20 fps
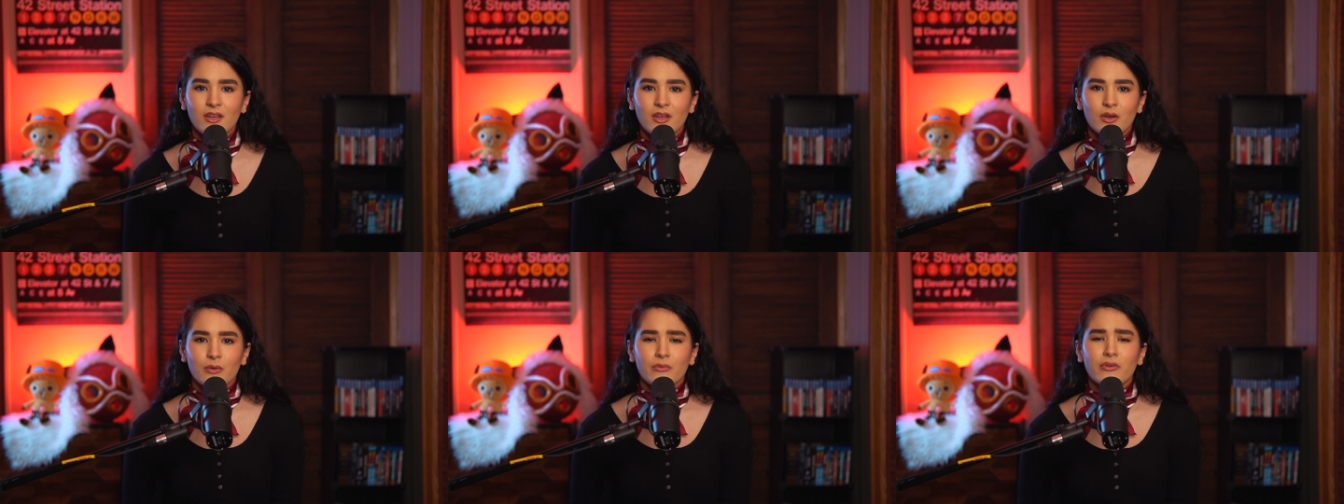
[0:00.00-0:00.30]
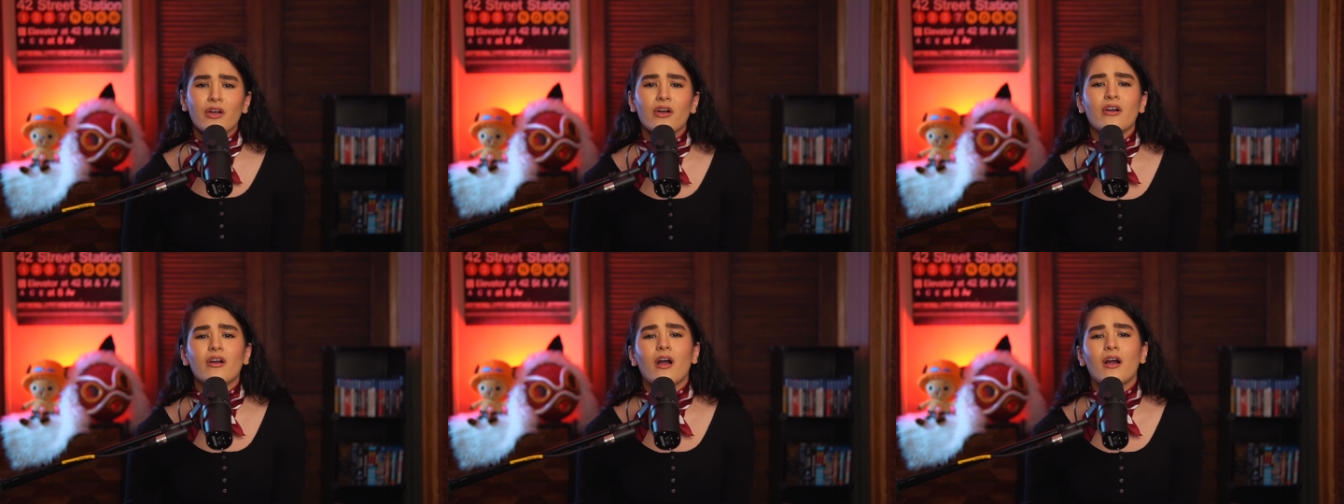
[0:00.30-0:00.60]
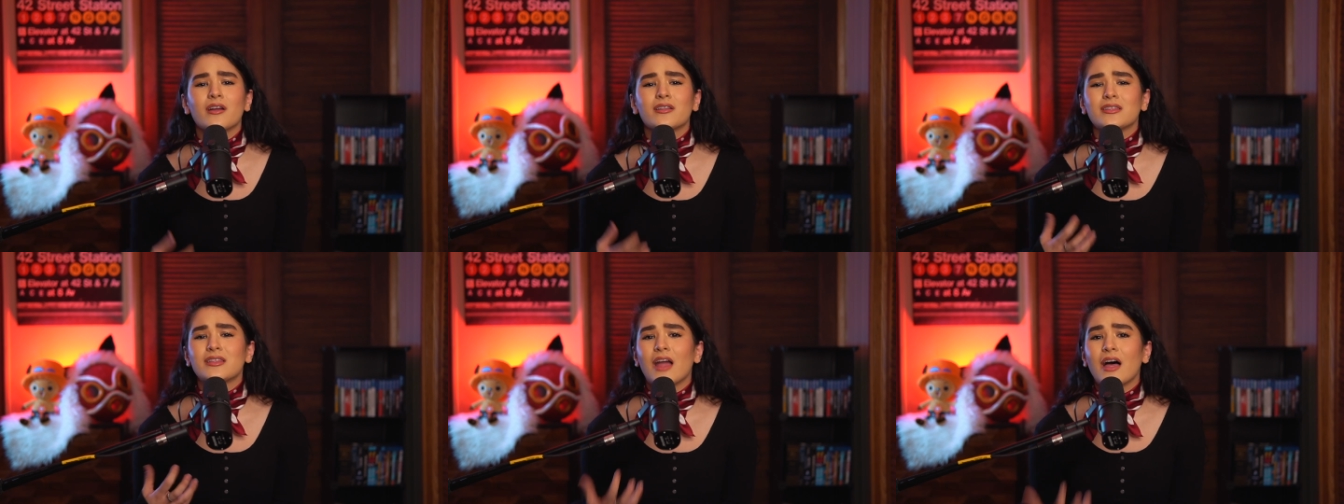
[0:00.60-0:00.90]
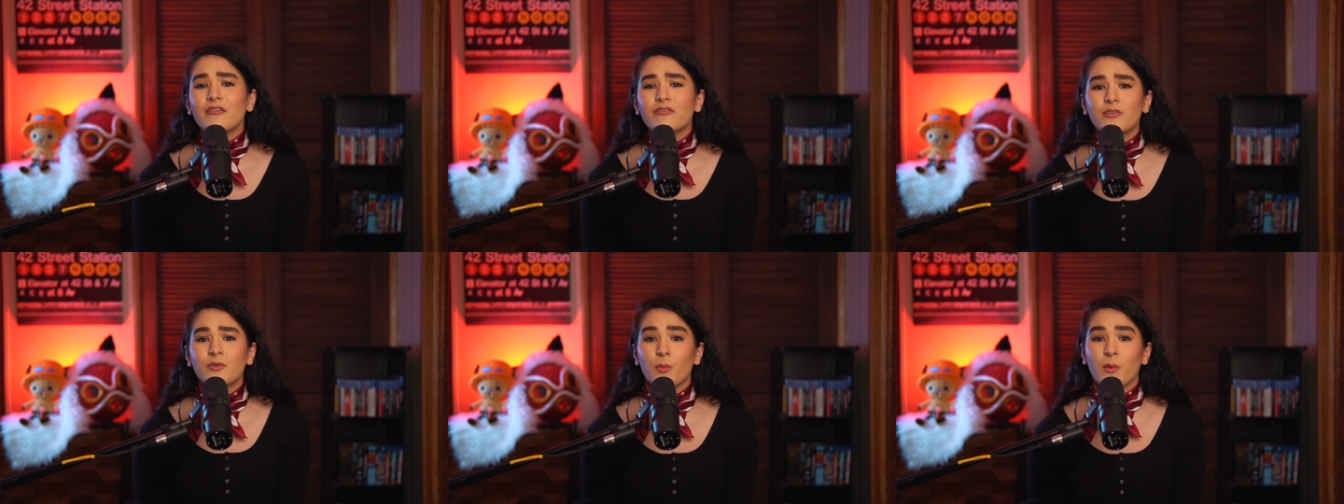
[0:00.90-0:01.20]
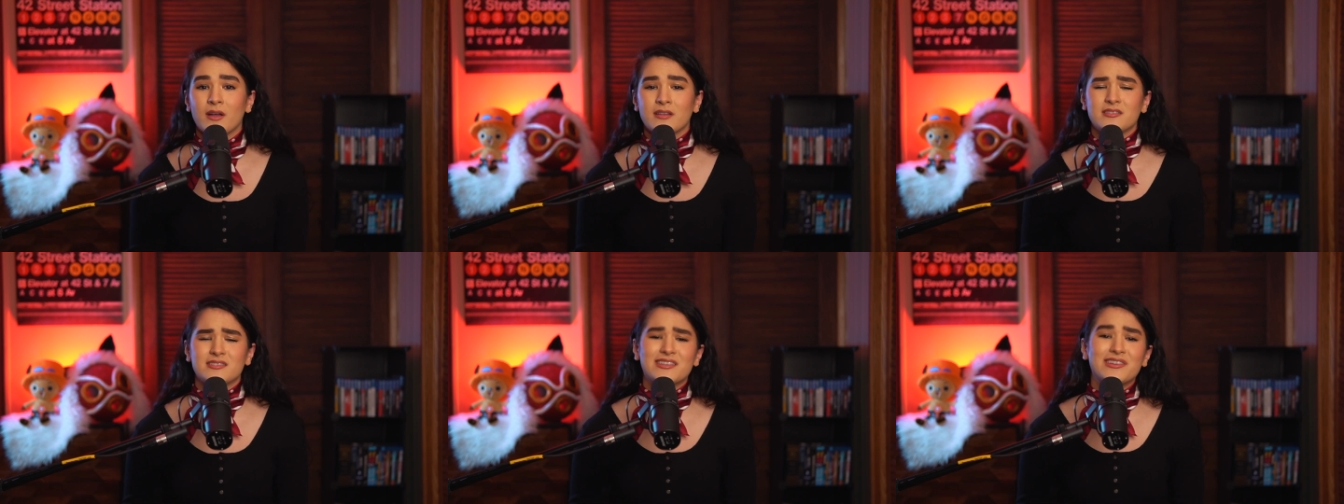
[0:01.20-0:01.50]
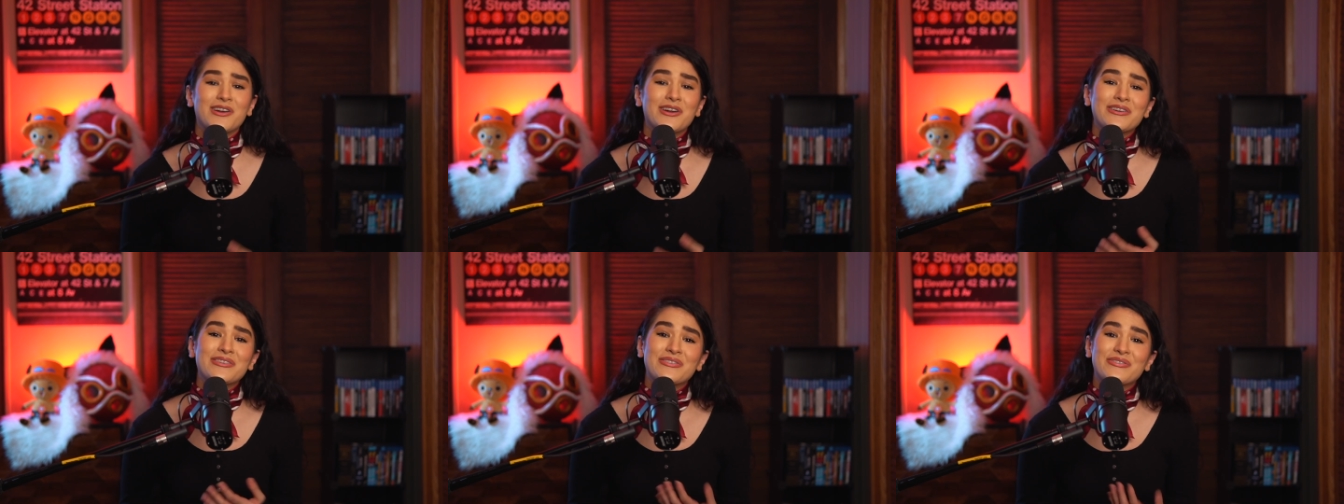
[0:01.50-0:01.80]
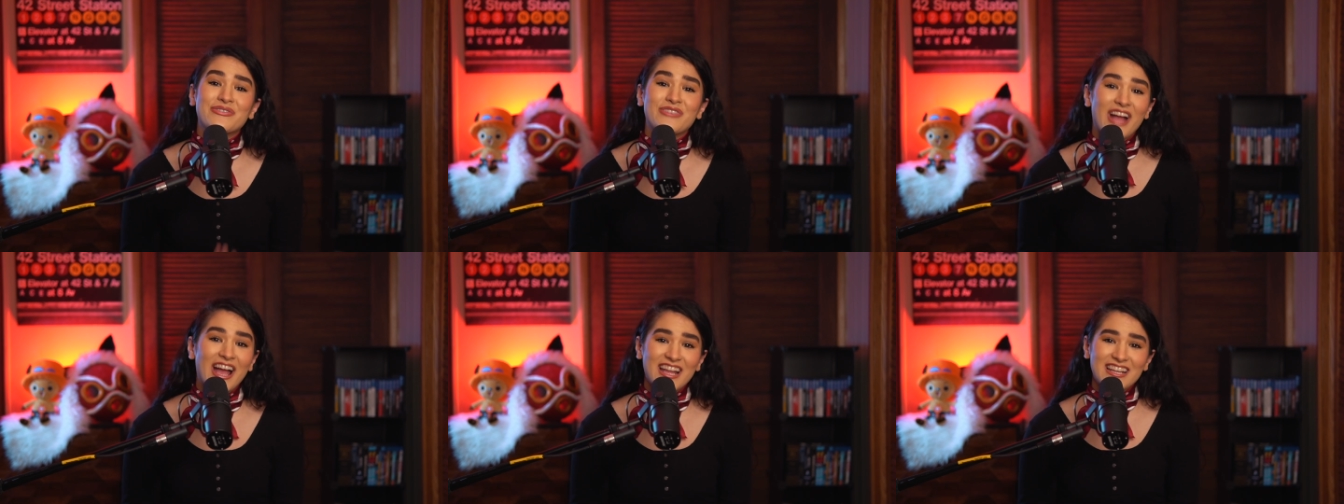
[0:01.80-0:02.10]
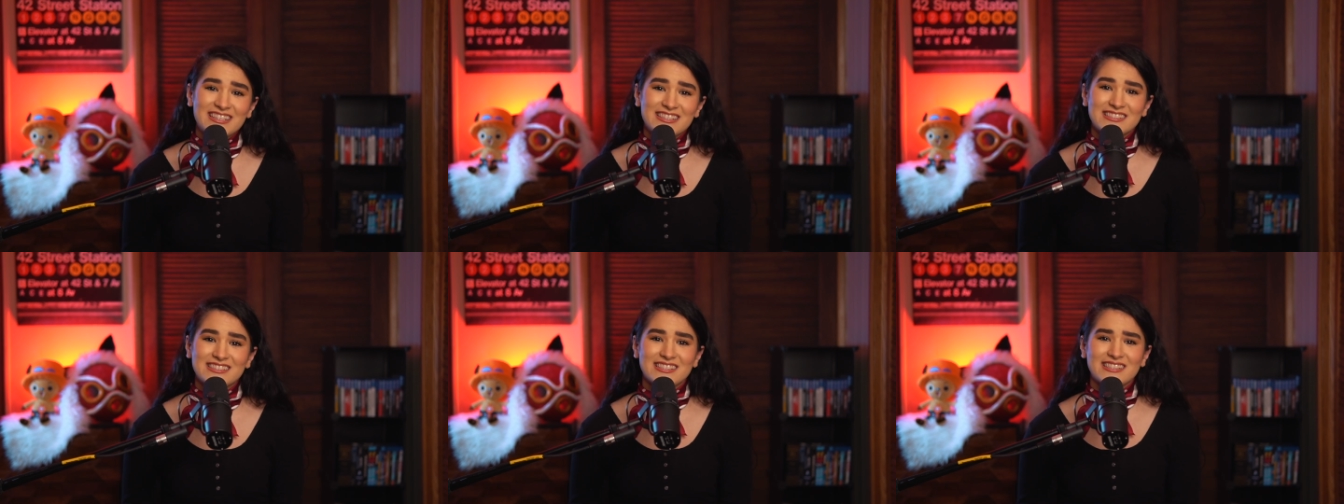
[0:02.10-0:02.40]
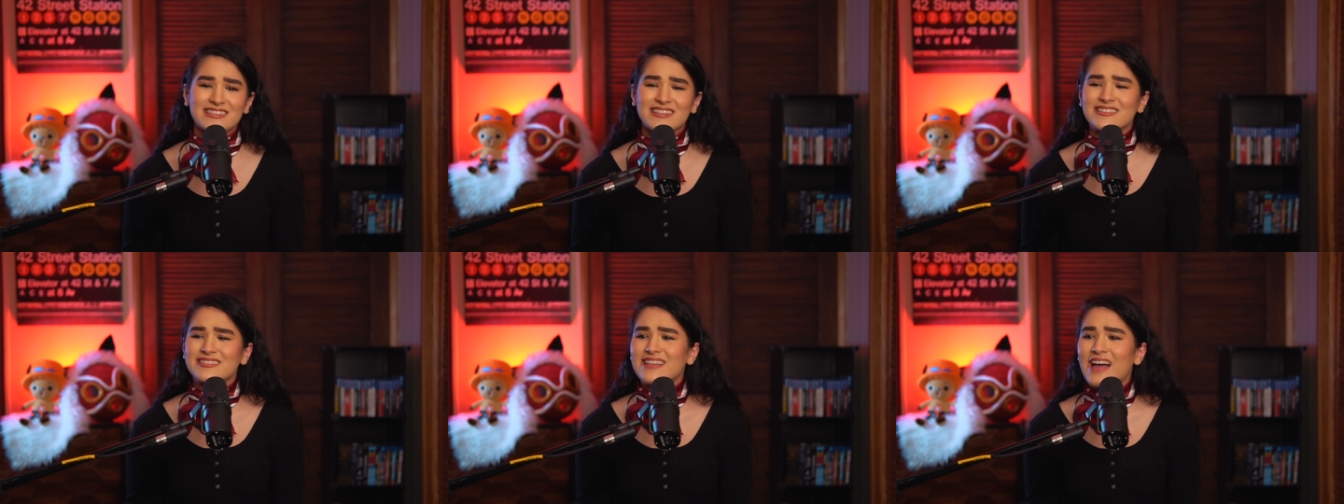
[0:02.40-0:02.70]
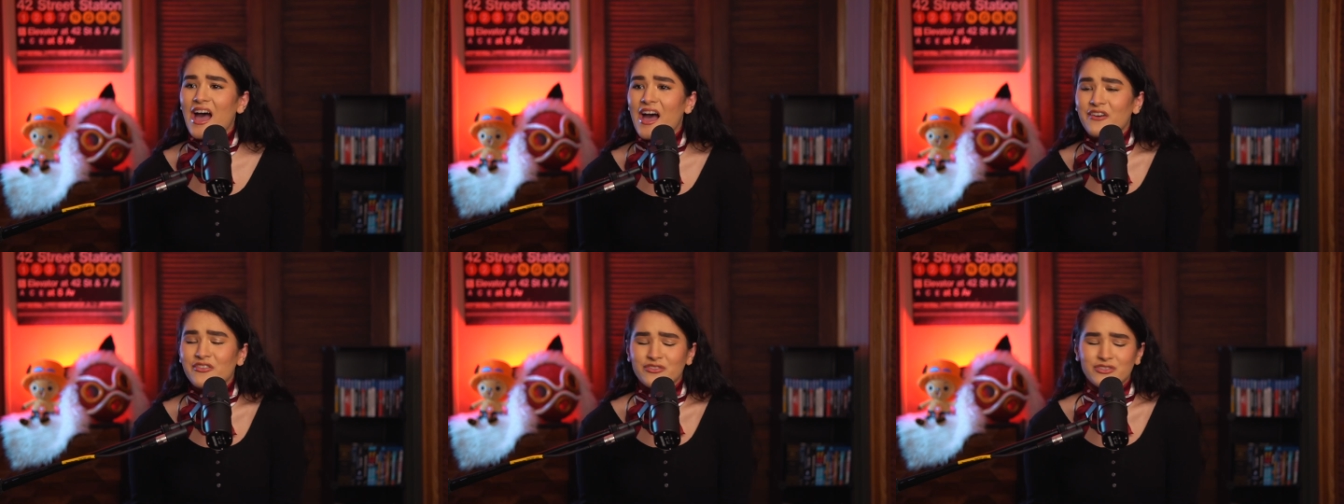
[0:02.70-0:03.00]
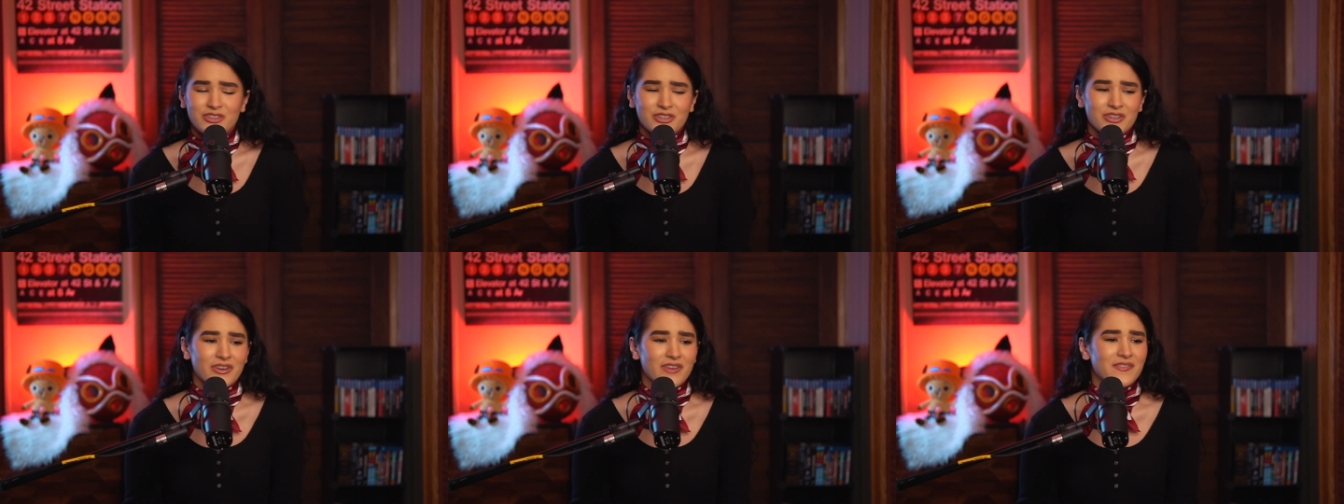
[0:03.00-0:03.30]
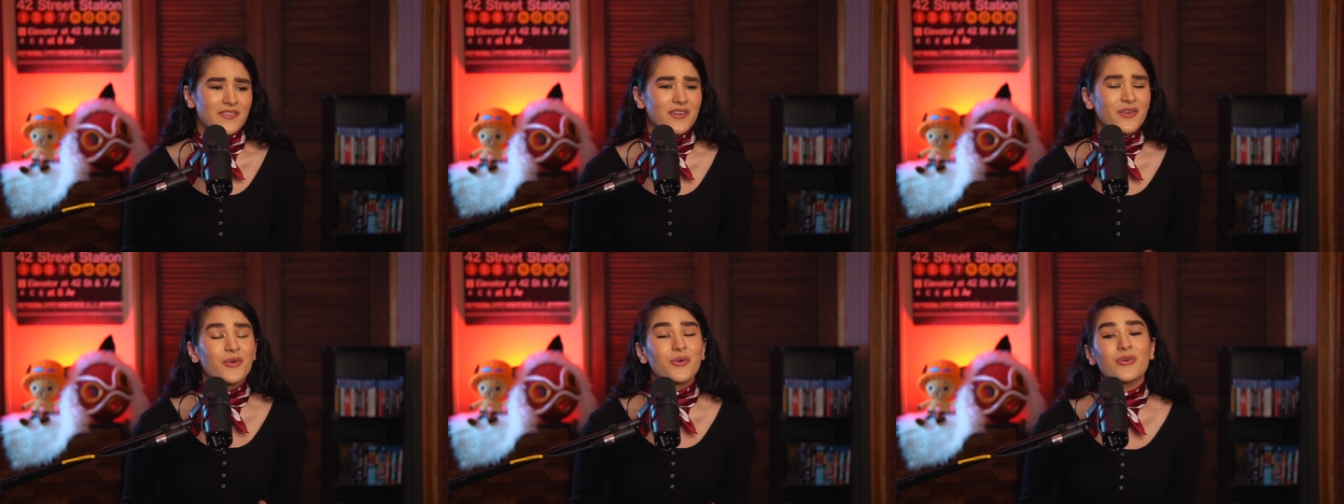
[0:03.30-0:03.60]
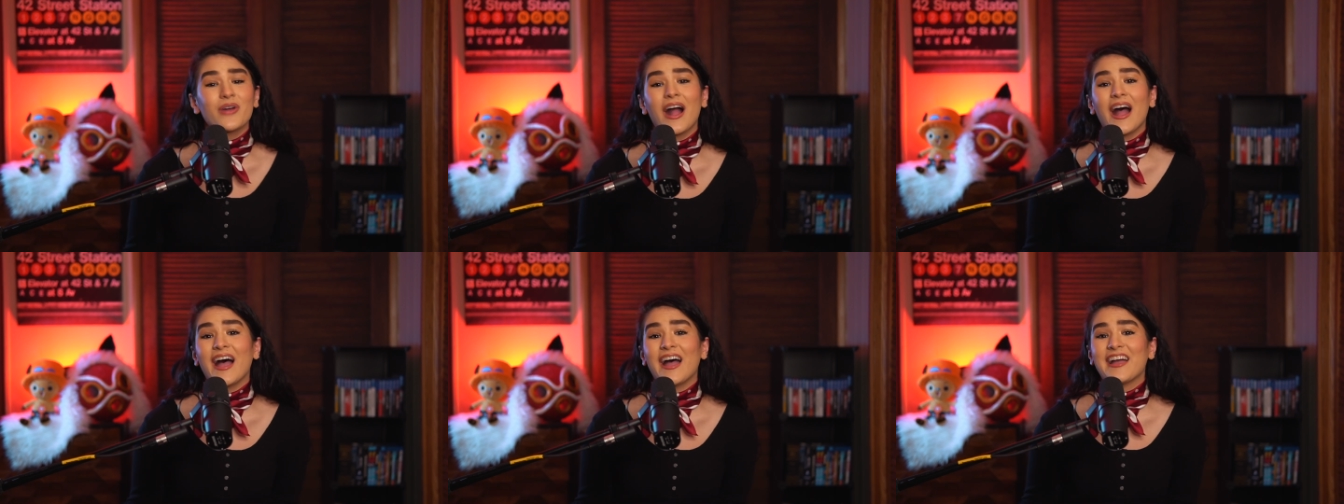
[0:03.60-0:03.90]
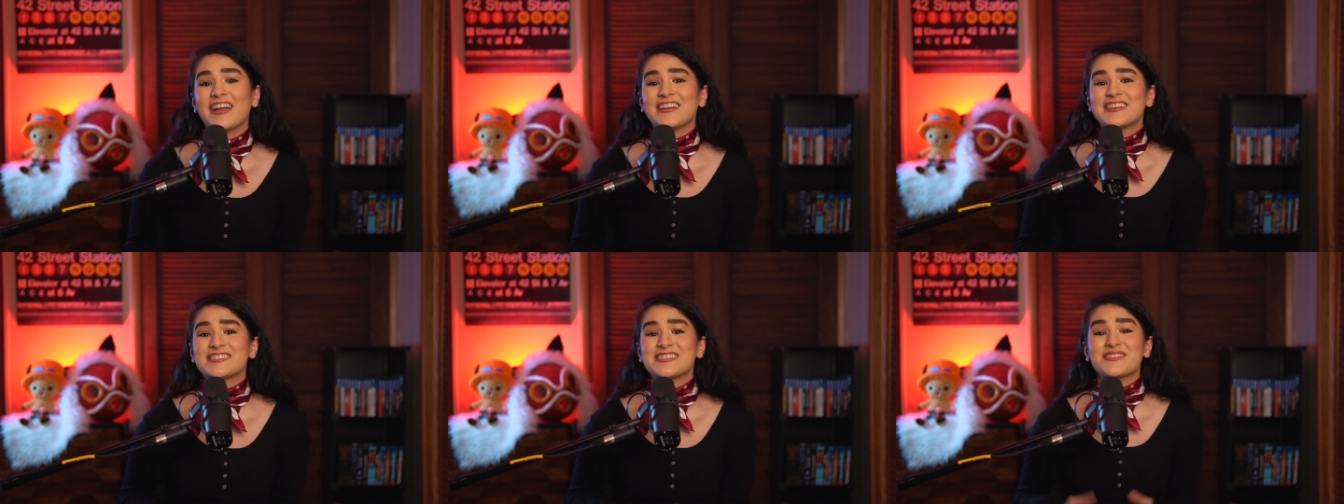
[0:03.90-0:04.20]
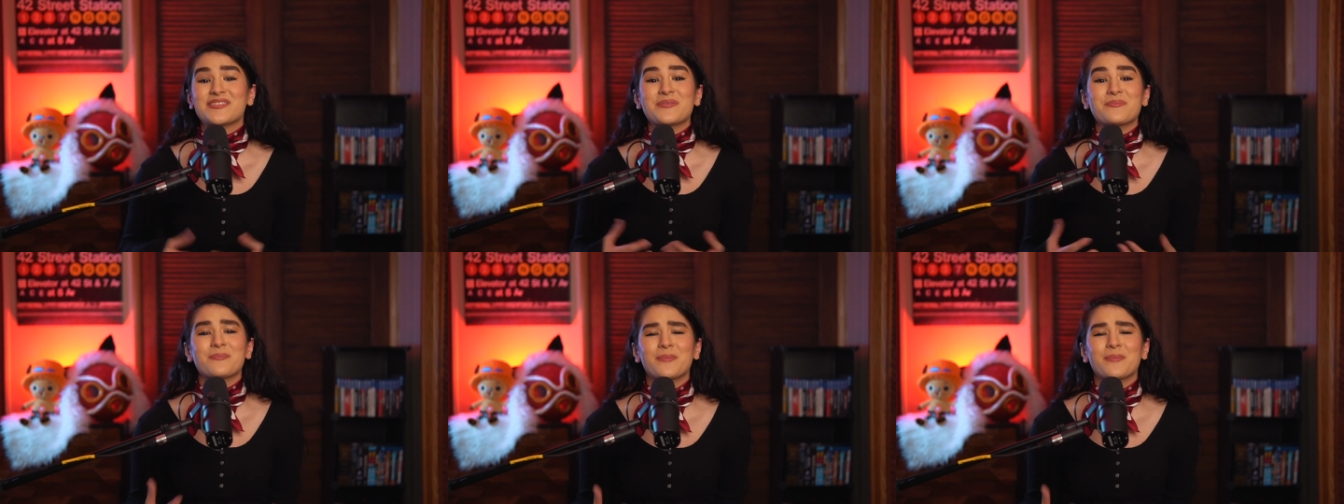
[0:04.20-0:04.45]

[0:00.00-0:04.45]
We are our loved ones and our friends and the laughter and the cries and the